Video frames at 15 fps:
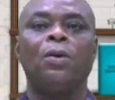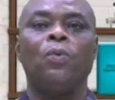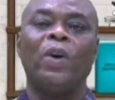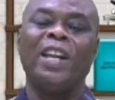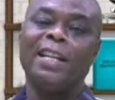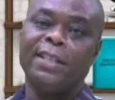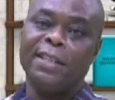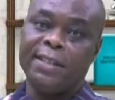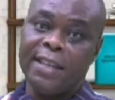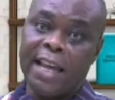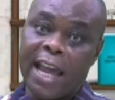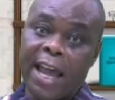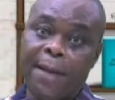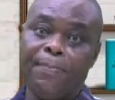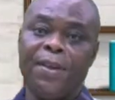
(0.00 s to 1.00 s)
When it is
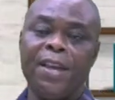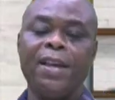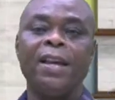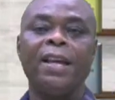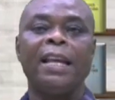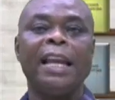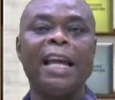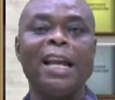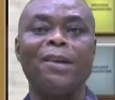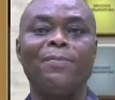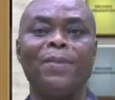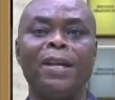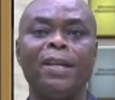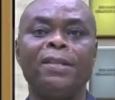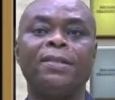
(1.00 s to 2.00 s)
AB, then it
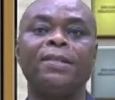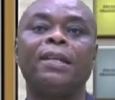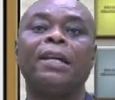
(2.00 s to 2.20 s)
means